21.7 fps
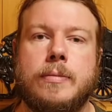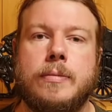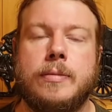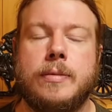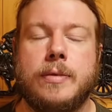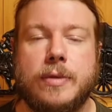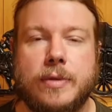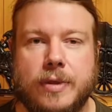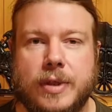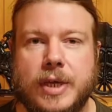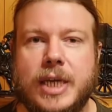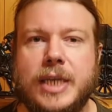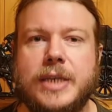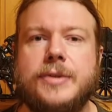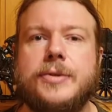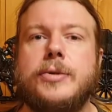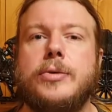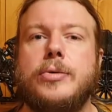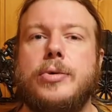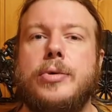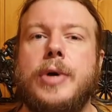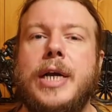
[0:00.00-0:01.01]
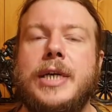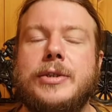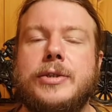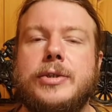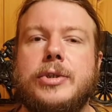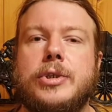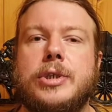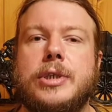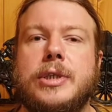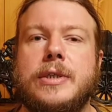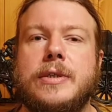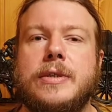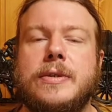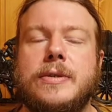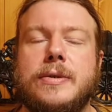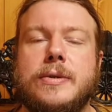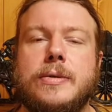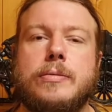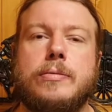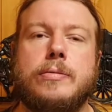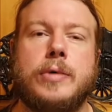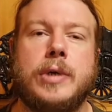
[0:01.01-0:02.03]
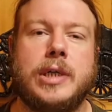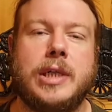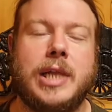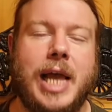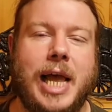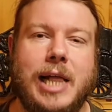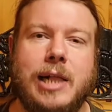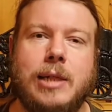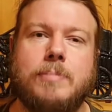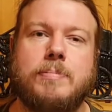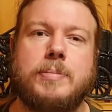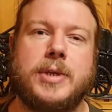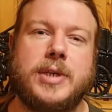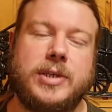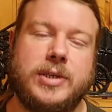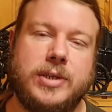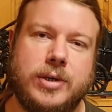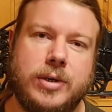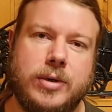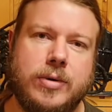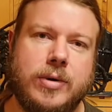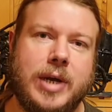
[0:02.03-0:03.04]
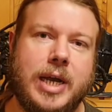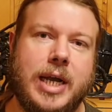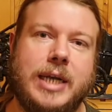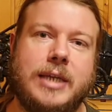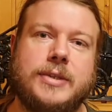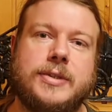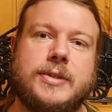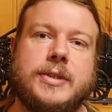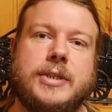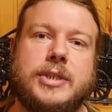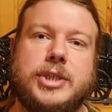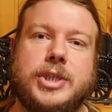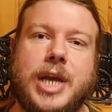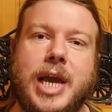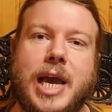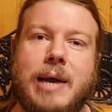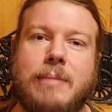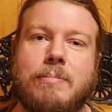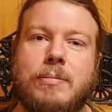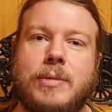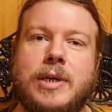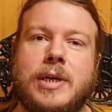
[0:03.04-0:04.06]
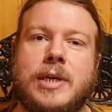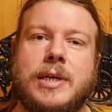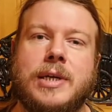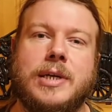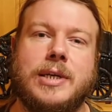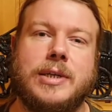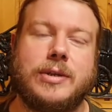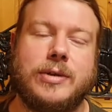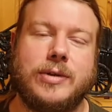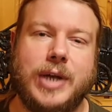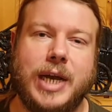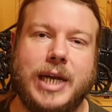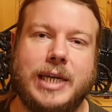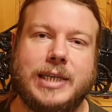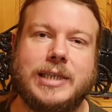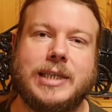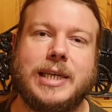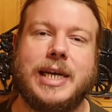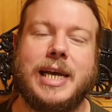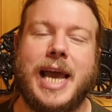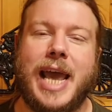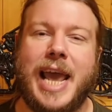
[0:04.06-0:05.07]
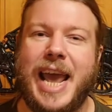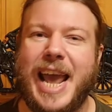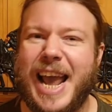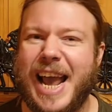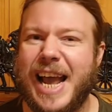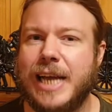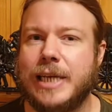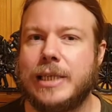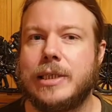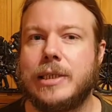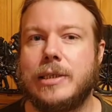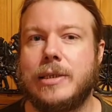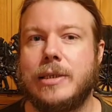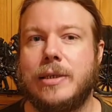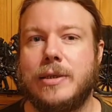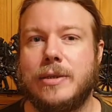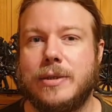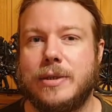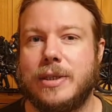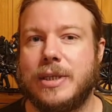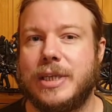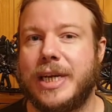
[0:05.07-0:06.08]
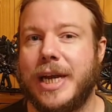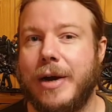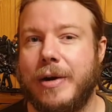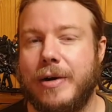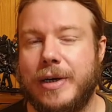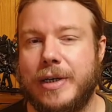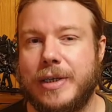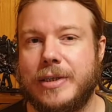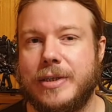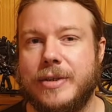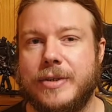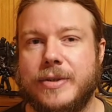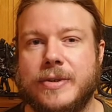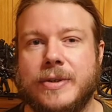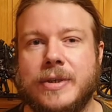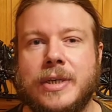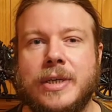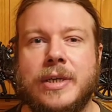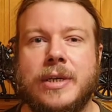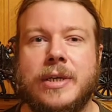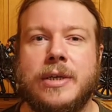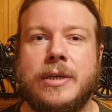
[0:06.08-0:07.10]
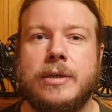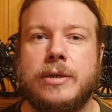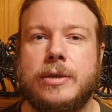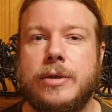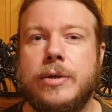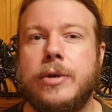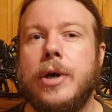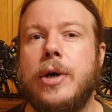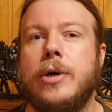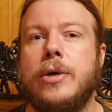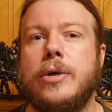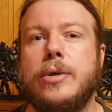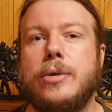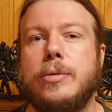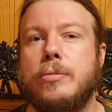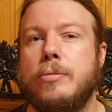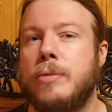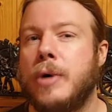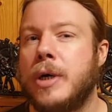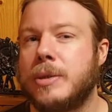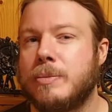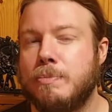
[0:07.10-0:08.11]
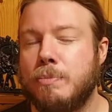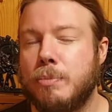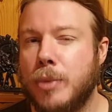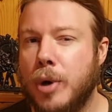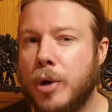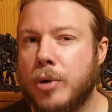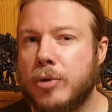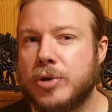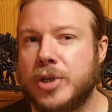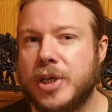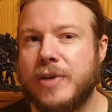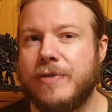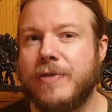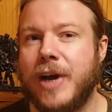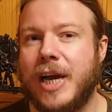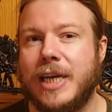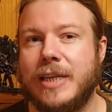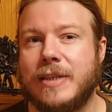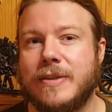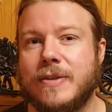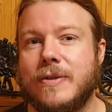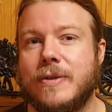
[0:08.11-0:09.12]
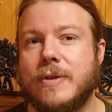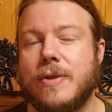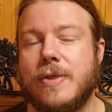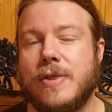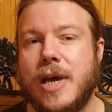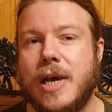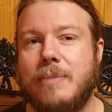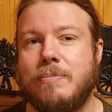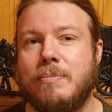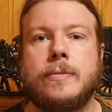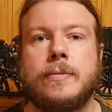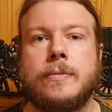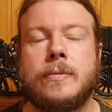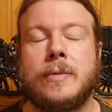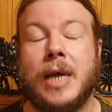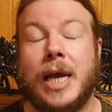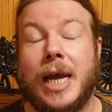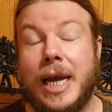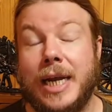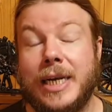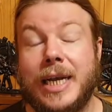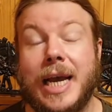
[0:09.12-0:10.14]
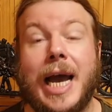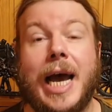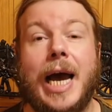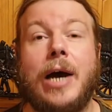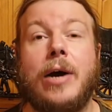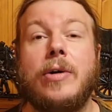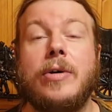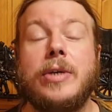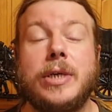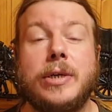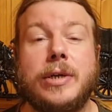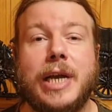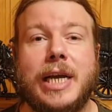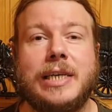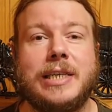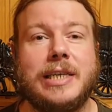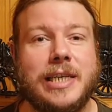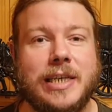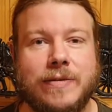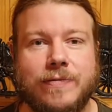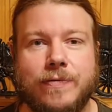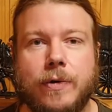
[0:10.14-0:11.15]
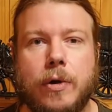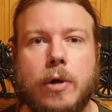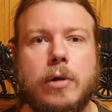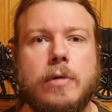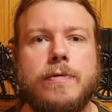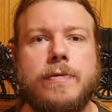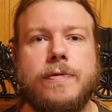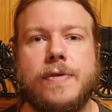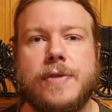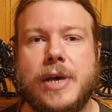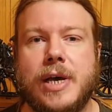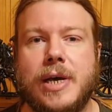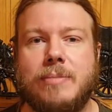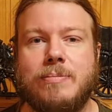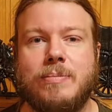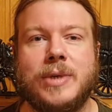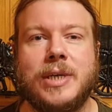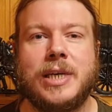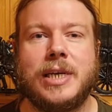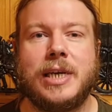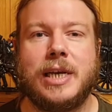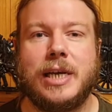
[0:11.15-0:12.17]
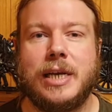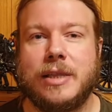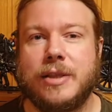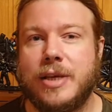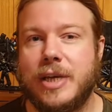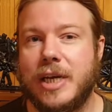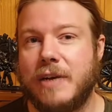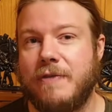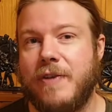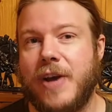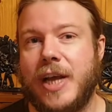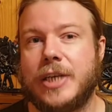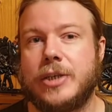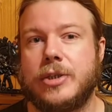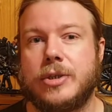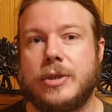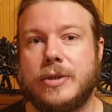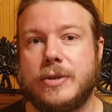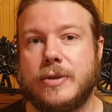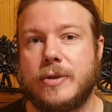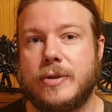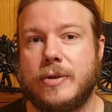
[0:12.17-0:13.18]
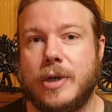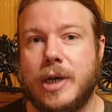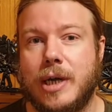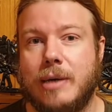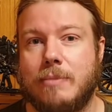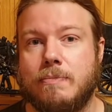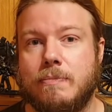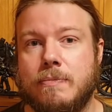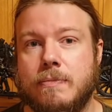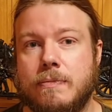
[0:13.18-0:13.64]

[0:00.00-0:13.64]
These questions will help you as a GM to get a handle on the characters, to know what motivates them, and how you can involve them in the adventures to come.